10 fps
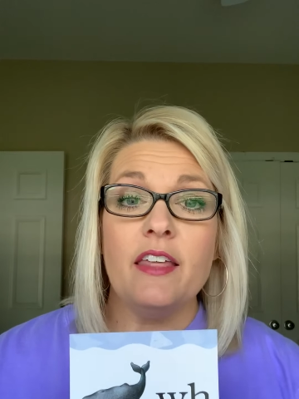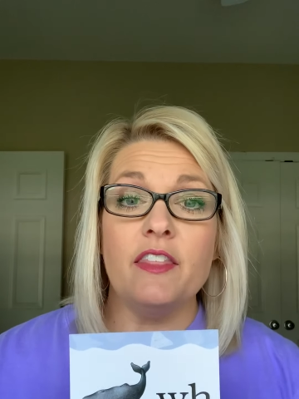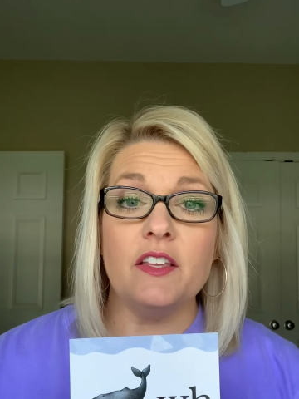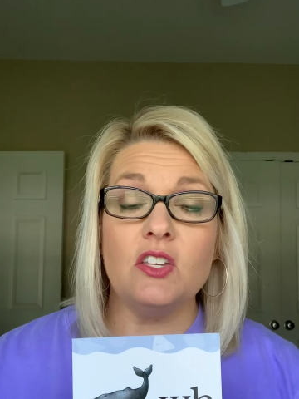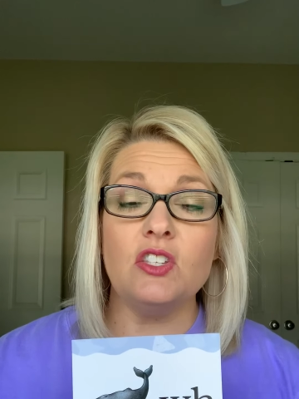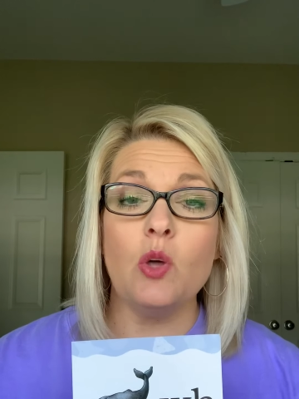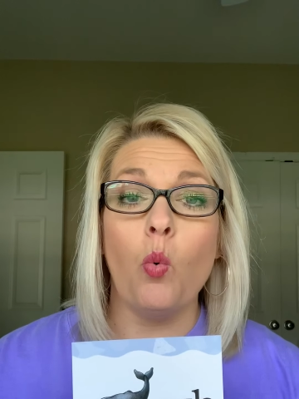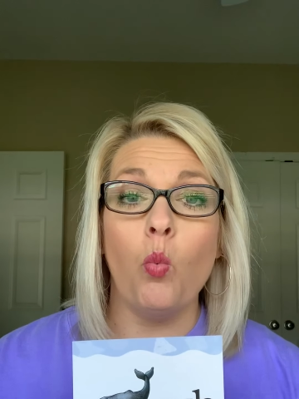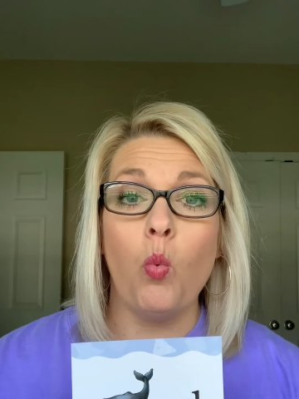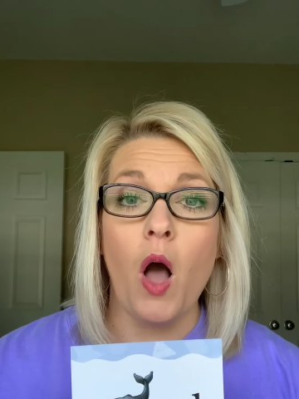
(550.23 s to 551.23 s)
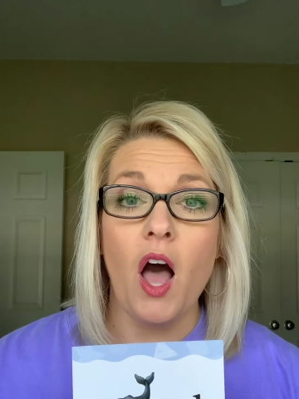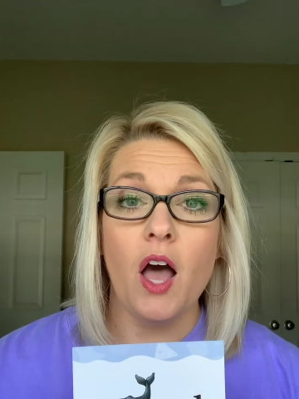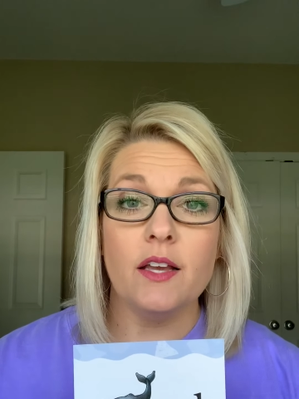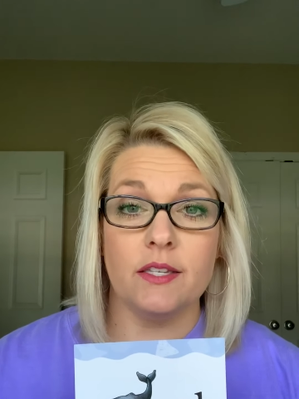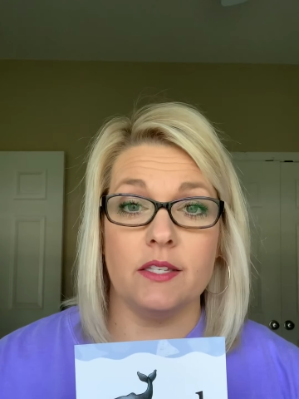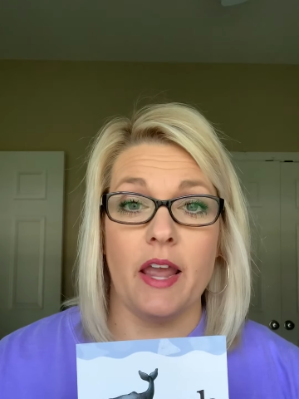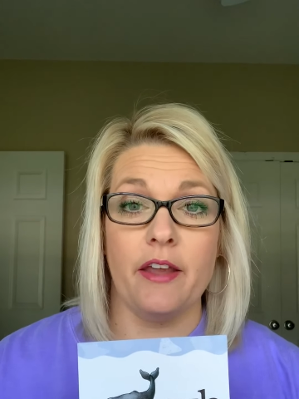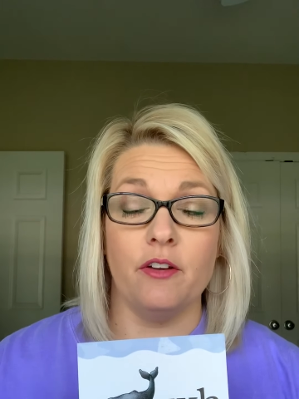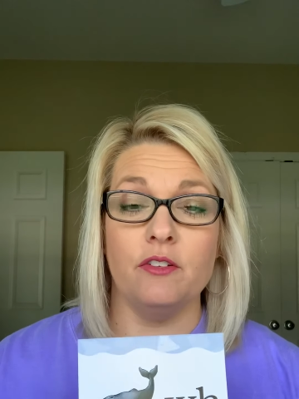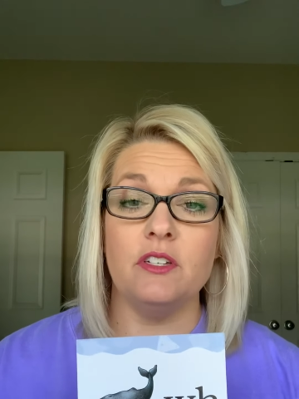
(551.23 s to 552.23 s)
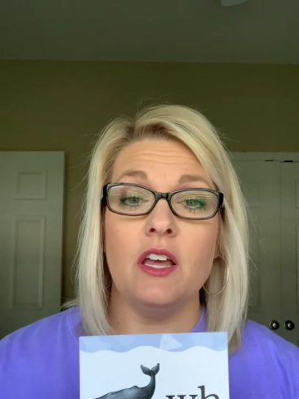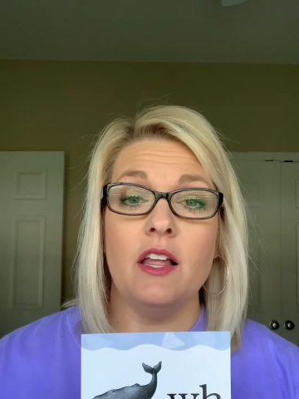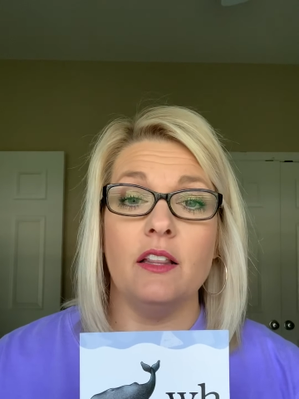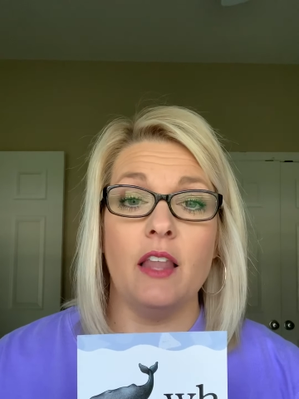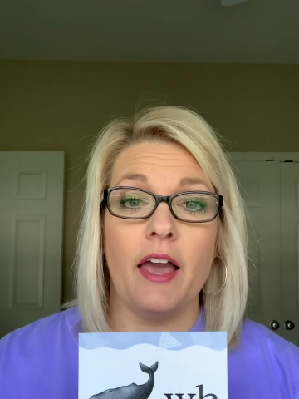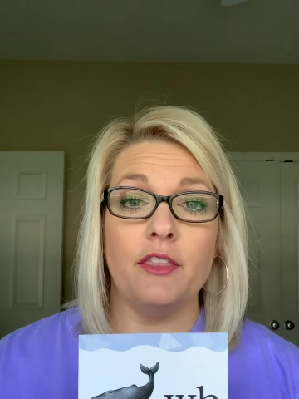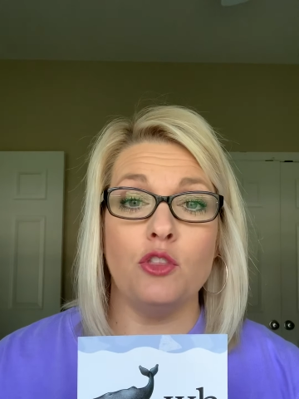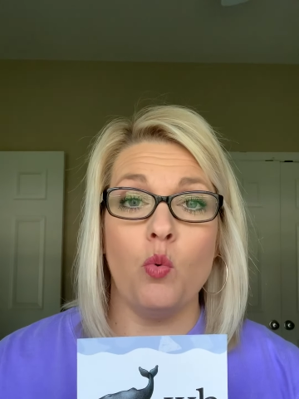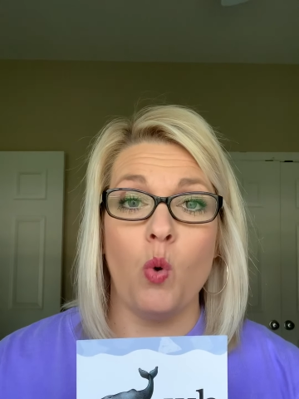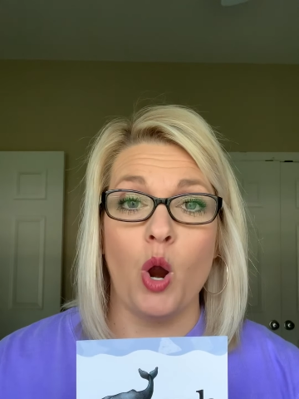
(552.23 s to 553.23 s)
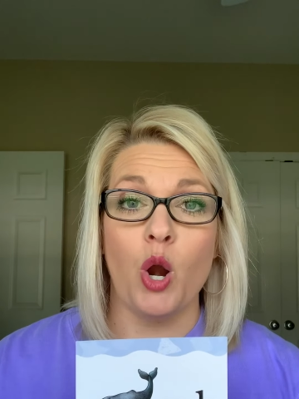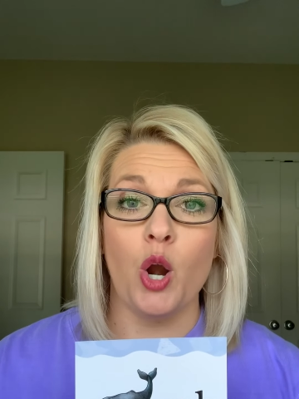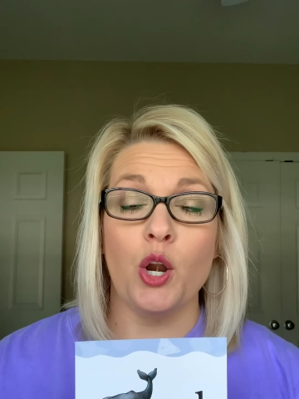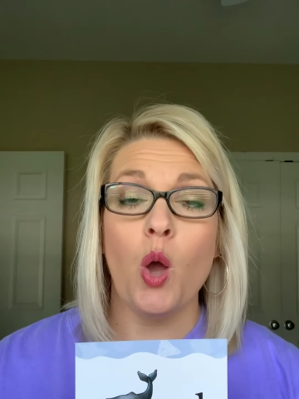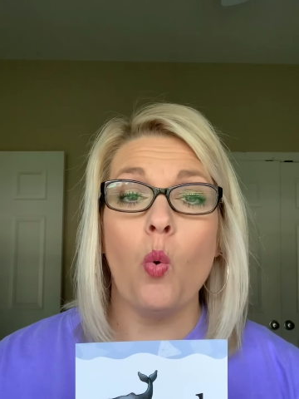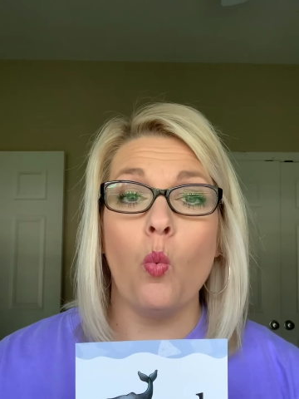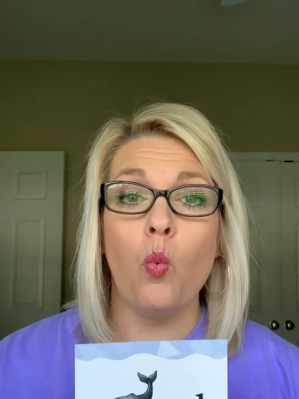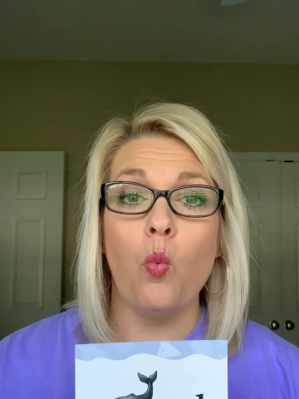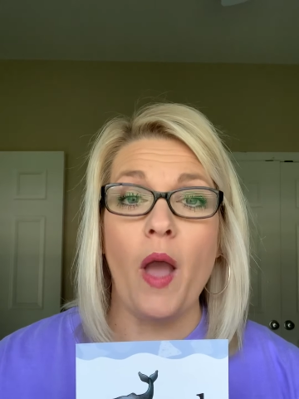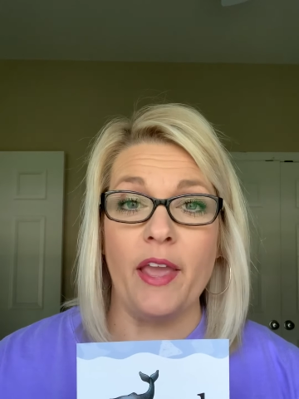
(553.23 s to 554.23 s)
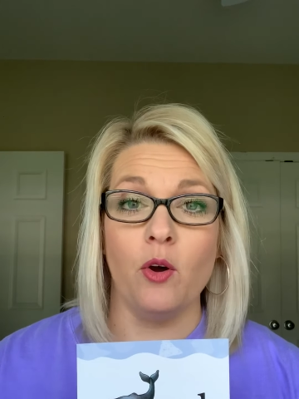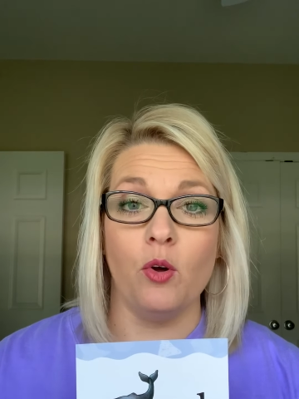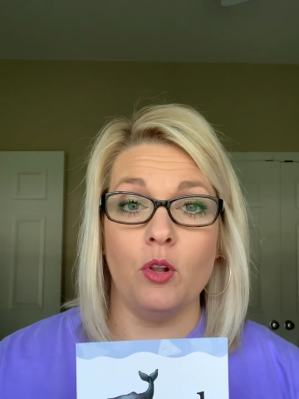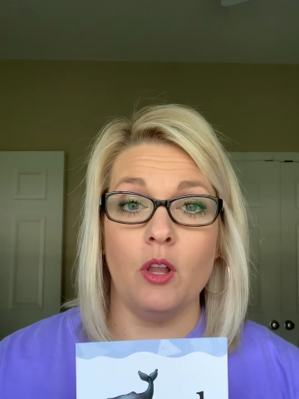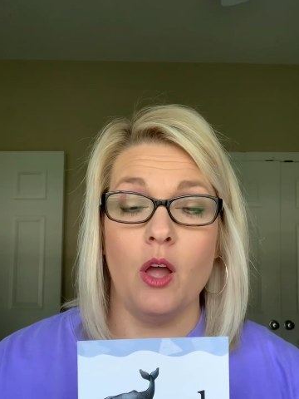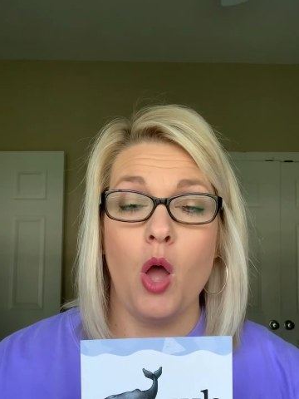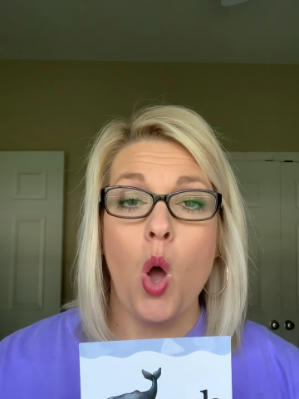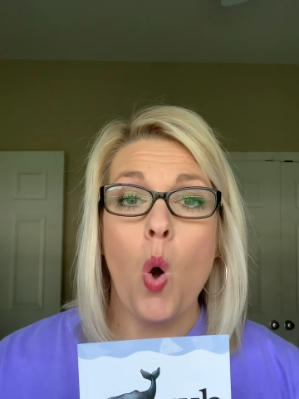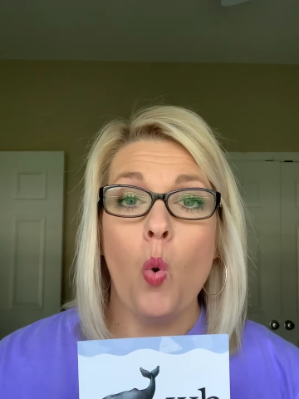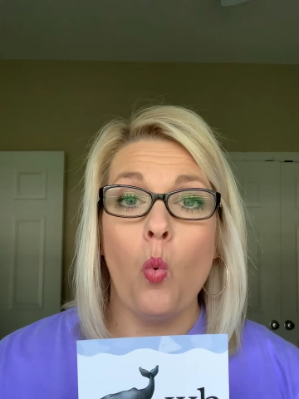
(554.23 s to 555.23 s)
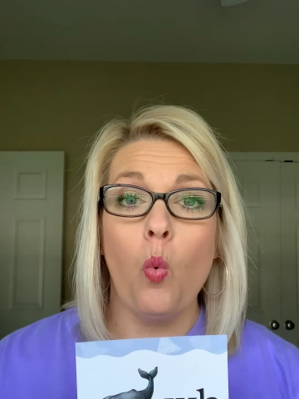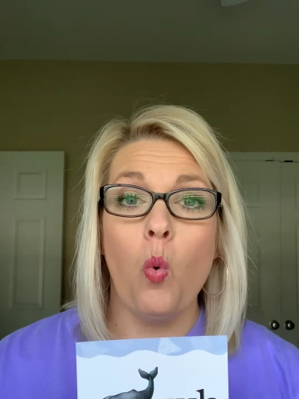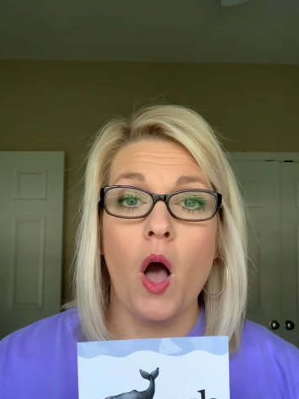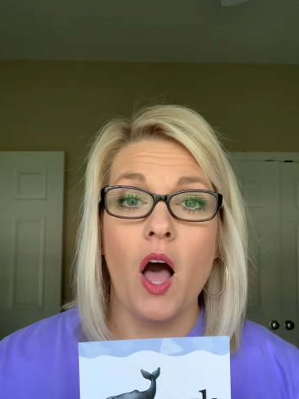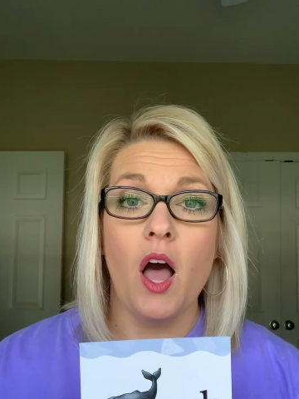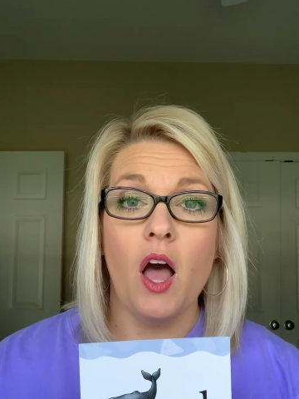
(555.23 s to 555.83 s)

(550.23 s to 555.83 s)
This is the w sound, like the word whale, w